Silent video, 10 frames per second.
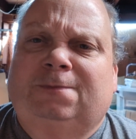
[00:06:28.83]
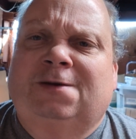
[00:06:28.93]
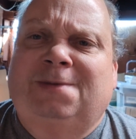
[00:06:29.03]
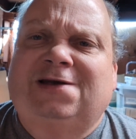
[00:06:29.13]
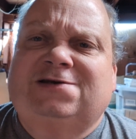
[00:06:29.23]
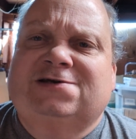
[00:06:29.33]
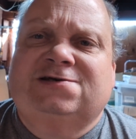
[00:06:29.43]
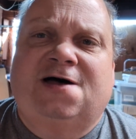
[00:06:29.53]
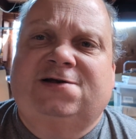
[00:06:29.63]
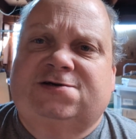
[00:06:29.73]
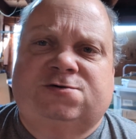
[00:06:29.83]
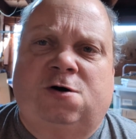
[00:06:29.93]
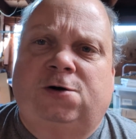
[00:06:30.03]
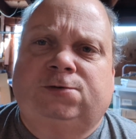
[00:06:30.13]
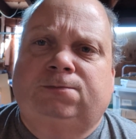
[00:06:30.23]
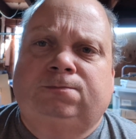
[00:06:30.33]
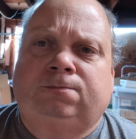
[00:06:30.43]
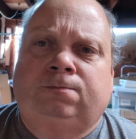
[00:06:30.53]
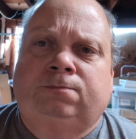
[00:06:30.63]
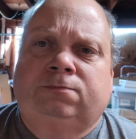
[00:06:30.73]
The mint is not as strong
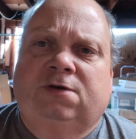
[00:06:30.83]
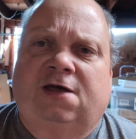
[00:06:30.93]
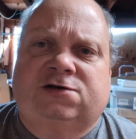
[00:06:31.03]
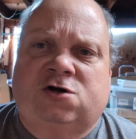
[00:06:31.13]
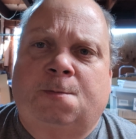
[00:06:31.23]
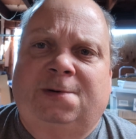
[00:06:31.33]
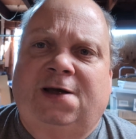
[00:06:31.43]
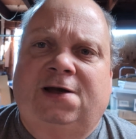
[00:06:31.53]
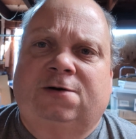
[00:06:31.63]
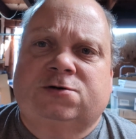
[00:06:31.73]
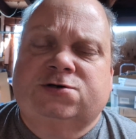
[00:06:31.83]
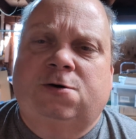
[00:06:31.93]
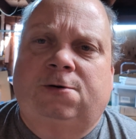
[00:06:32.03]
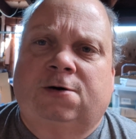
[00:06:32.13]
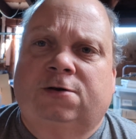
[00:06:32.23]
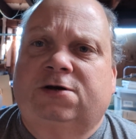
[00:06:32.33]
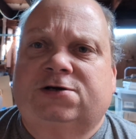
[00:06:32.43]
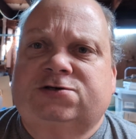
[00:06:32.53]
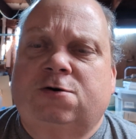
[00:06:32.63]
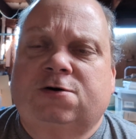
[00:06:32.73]
as Copenhagen or the
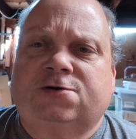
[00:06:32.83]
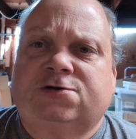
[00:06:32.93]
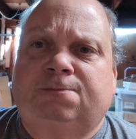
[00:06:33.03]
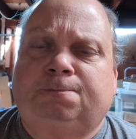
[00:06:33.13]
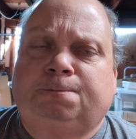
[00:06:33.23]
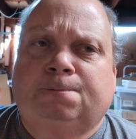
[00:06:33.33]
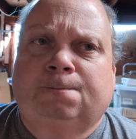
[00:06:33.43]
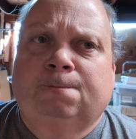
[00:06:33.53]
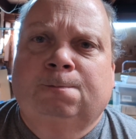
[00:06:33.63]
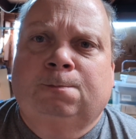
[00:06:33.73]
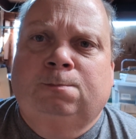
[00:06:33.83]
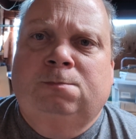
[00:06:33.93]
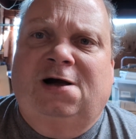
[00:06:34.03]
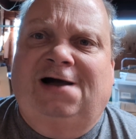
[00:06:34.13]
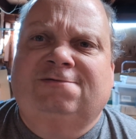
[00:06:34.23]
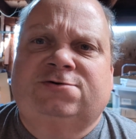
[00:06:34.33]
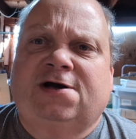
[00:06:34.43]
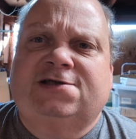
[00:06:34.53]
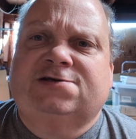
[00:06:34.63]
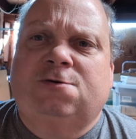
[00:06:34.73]
Stoker's. I haven't
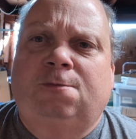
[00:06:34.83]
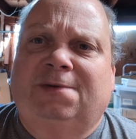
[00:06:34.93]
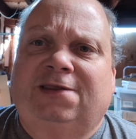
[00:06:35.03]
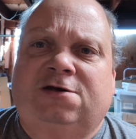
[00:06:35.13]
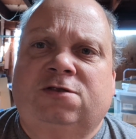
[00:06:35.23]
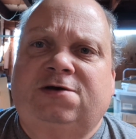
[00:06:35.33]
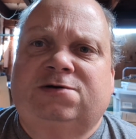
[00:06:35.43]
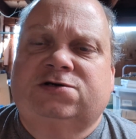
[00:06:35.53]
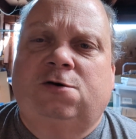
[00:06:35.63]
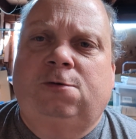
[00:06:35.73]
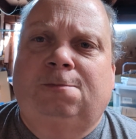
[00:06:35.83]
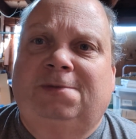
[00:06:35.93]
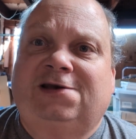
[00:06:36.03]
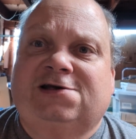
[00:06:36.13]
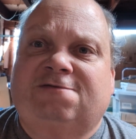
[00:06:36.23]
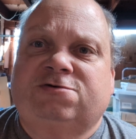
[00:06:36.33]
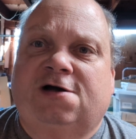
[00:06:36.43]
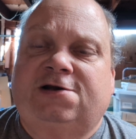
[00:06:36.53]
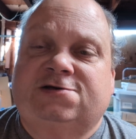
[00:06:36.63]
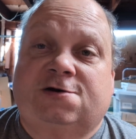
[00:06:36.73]
tried Skull Mint. The only Skull Mint I've
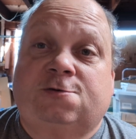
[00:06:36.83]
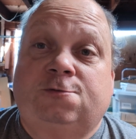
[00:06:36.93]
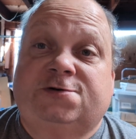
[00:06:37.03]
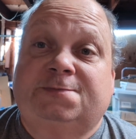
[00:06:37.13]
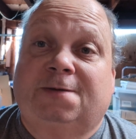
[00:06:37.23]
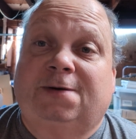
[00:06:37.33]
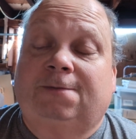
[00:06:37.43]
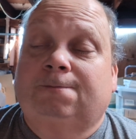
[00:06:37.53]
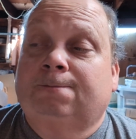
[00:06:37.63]
tried is our Cool Spearmint.